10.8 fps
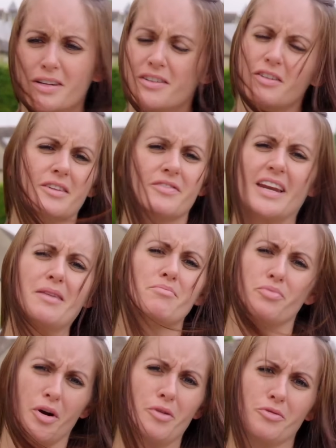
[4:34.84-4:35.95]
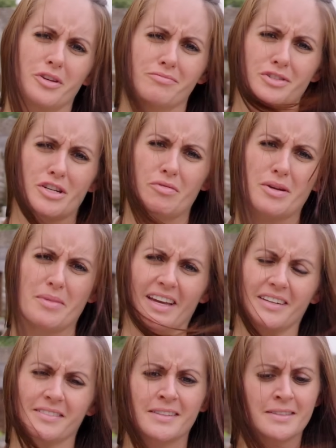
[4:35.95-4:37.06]
But look, if it ain't broke, do you know what I
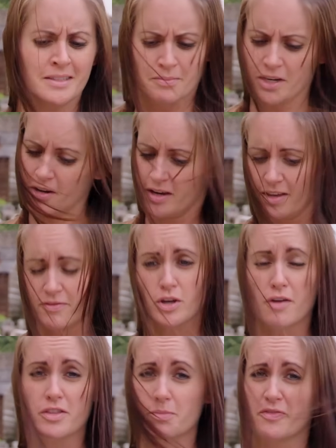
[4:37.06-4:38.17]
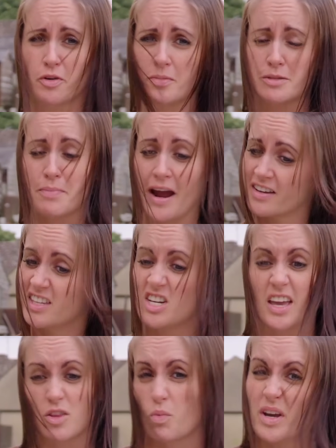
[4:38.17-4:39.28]
mean? But look, if you go for the performance pack, then you
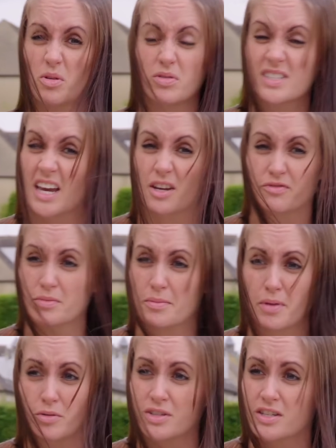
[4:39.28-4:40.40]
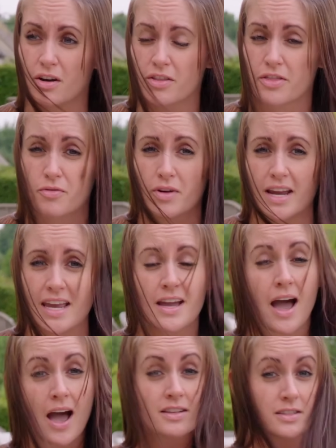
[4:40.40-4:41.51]
get the wheels taken from the Polestar 3,
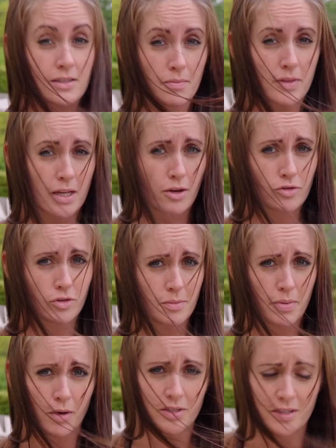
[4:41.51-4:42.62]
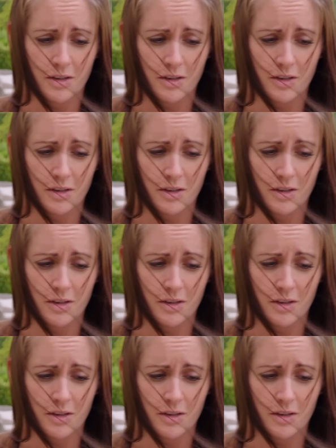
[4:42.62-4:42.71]
something else from the Polestar